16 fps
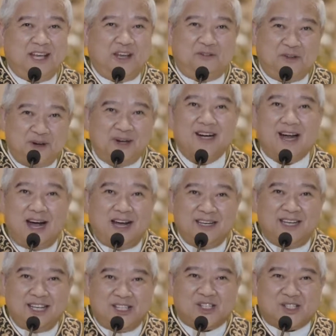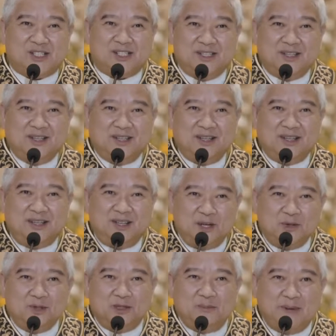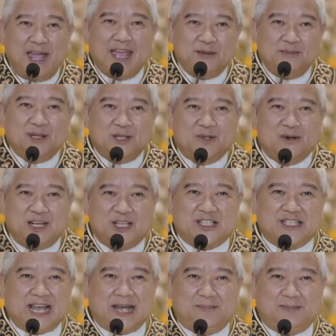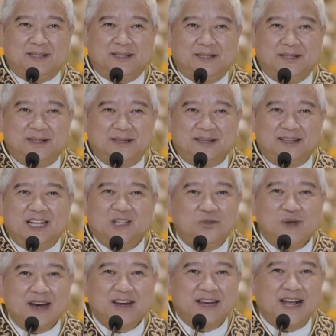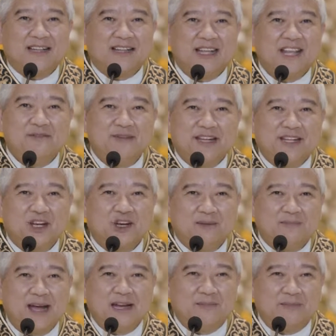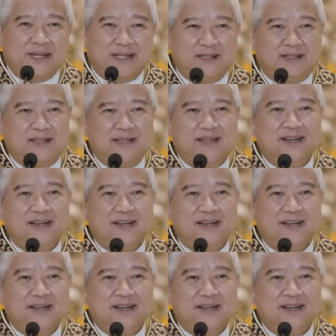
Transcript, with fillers: If you're honest, you would be able to accept that we are not living the commandment,